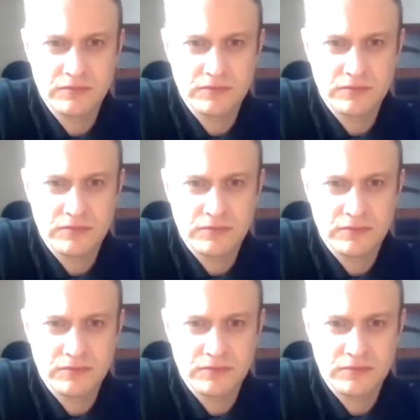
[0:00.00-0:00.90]

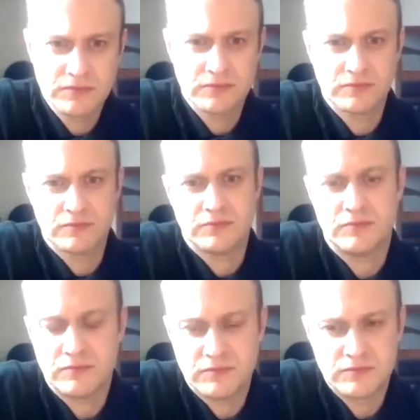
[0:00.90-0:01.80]

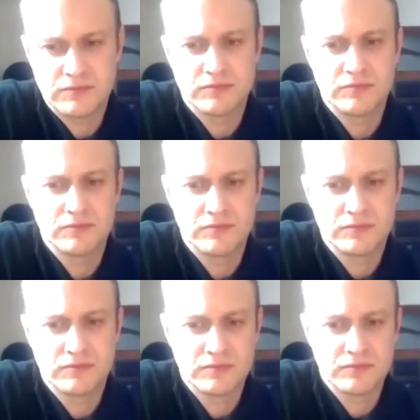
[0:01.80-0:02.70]

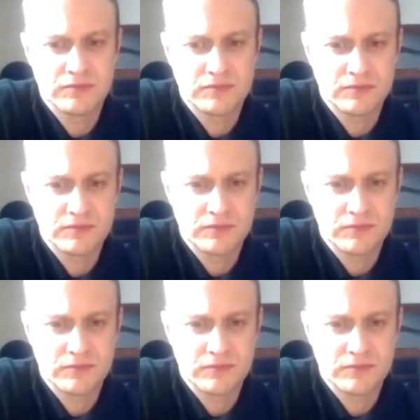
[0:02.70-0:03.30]
No words are spoken by the person on screen.